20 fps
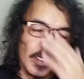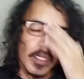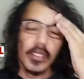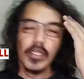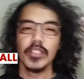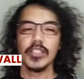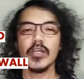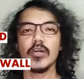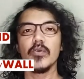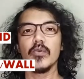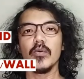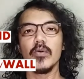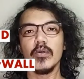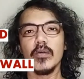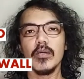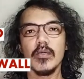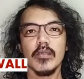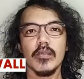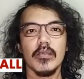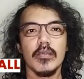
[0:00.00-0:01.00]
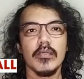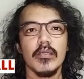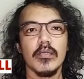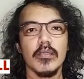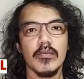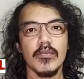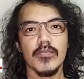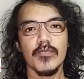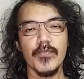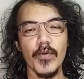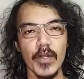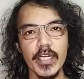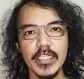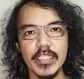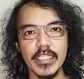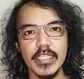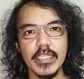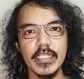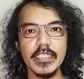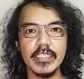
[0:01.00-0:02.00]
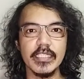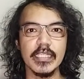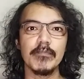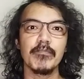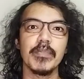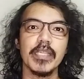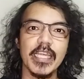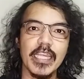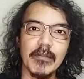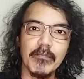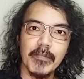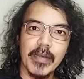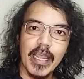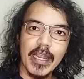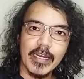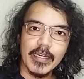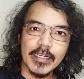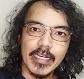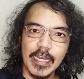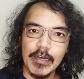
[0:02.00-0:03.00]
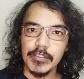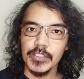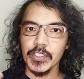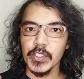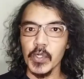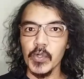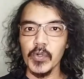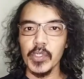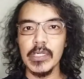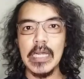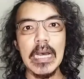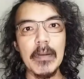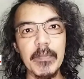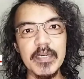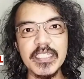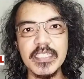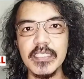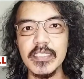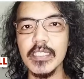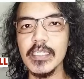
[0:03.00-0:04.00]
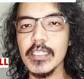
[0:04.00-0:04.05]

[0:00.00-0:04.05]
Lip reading: So, fourth is a plain background. So, kung napansin